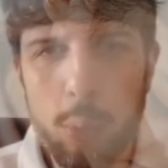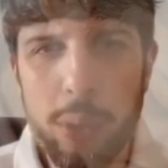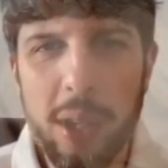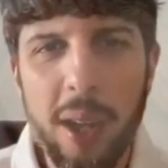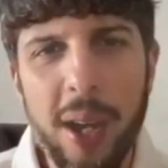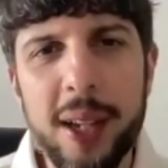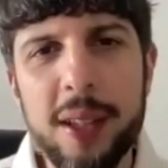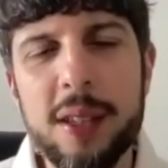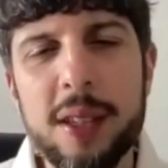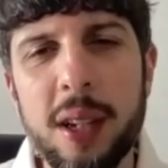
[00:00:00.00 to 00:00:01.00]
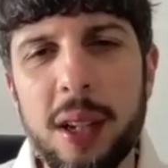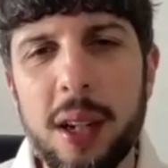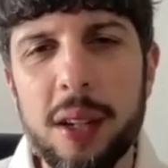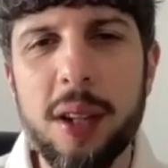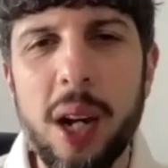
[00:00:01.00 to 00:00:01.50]
with light.
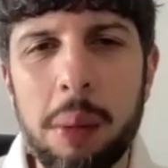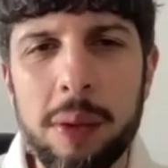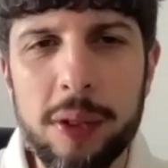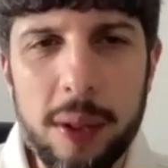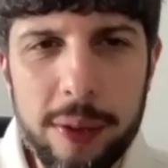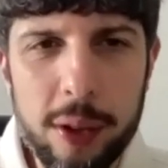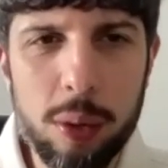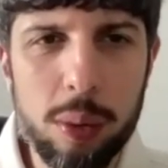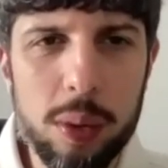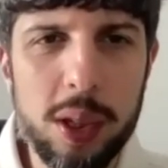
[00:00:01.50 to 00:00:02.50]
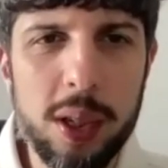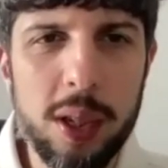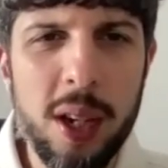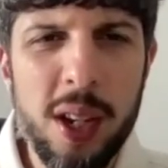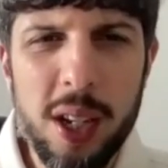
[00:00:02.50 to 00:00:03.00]
A time of difficulty,